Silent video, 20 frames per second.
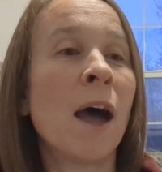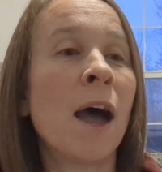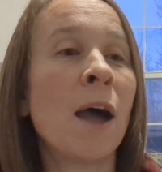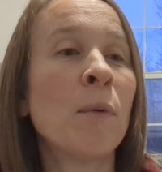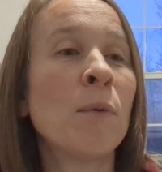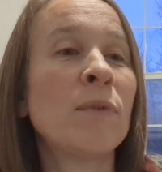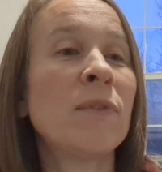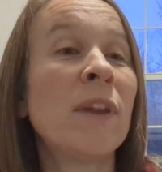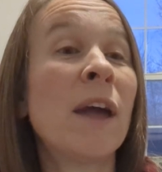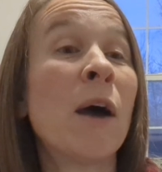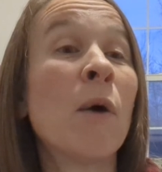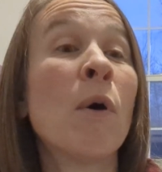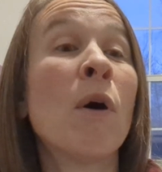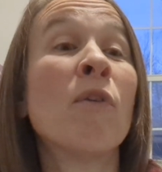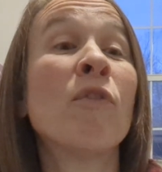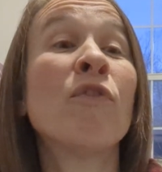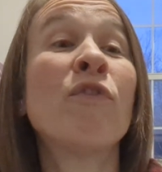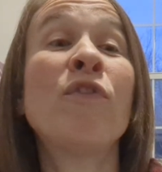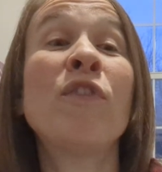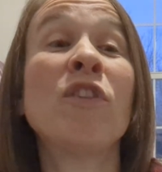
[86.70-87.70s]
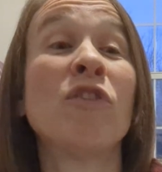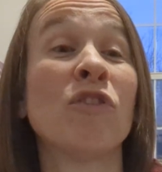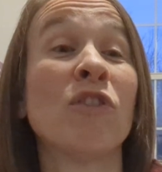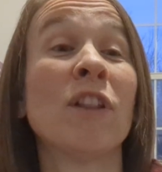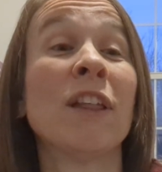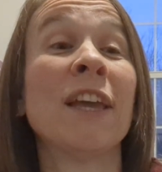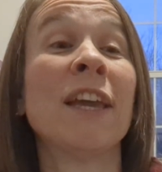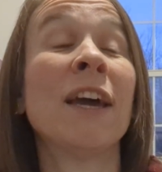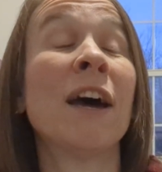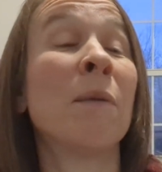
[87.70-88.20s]
I was now
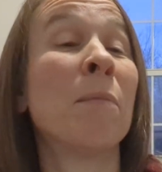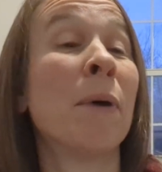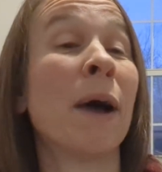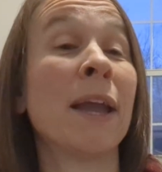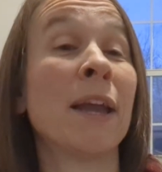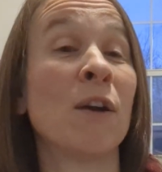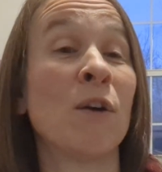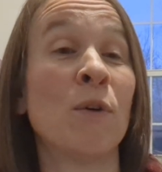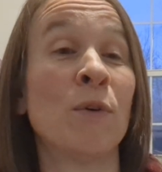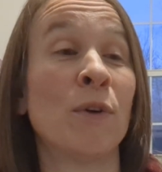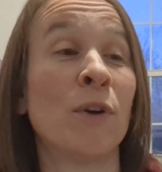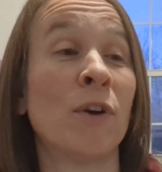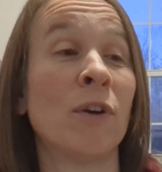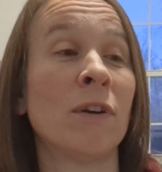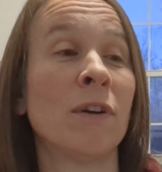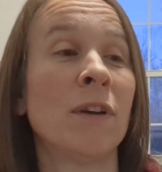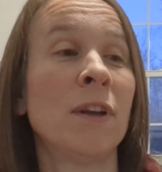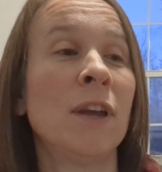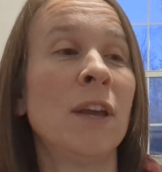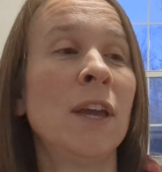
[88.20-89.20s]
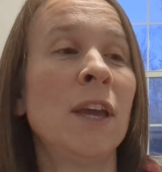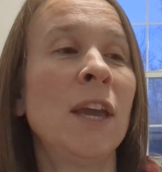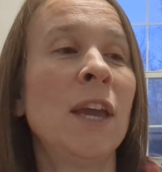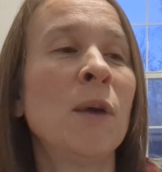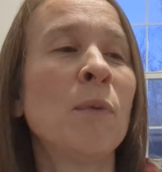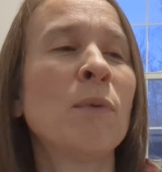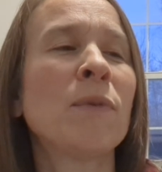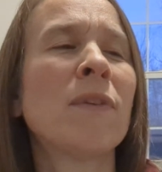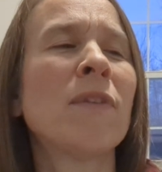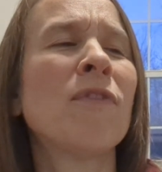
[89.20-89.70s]
officially a bike owner.
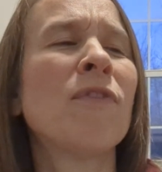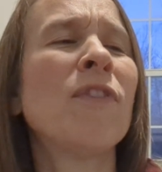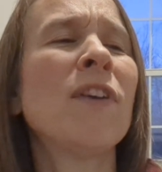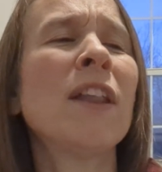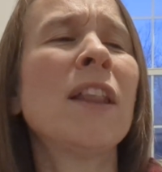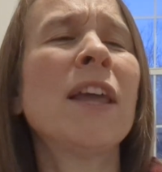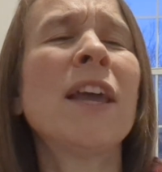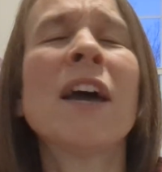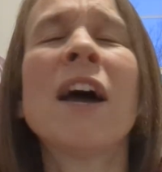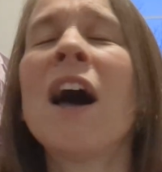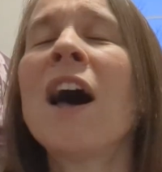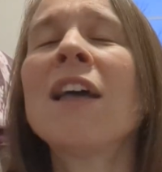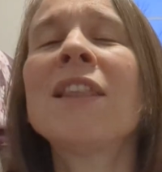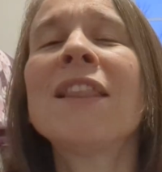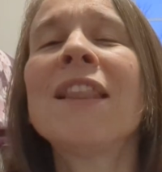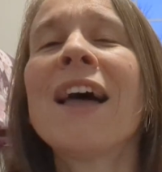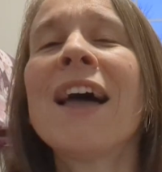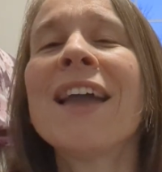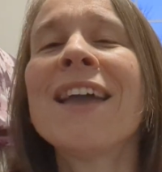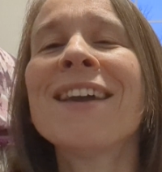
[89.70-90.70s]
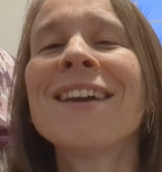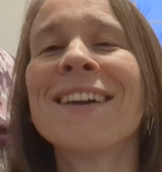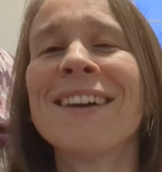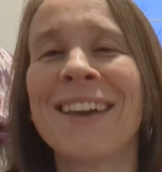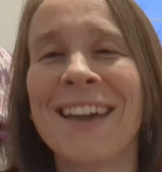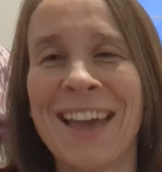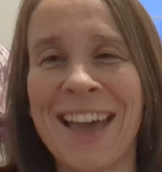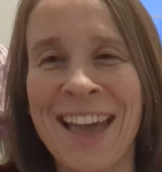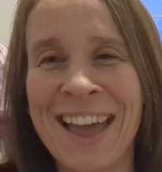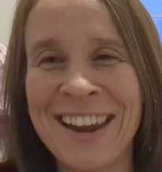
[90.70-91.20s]
It was a feeling unlike
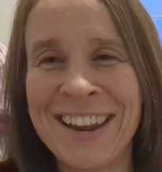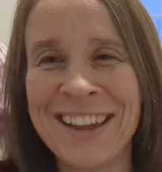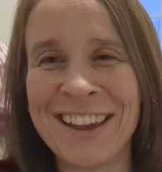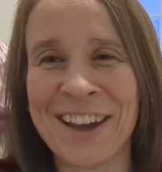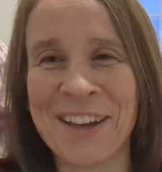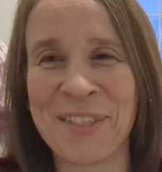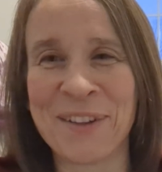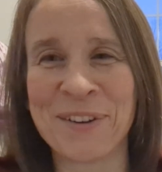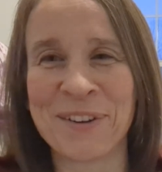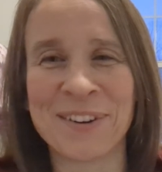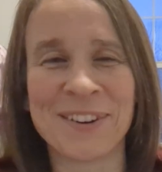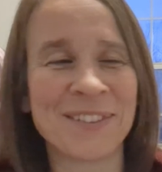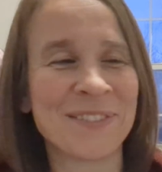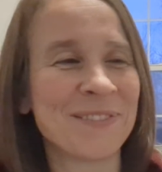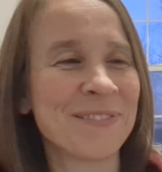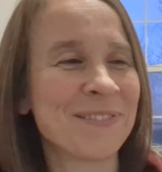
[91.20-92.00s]
any other.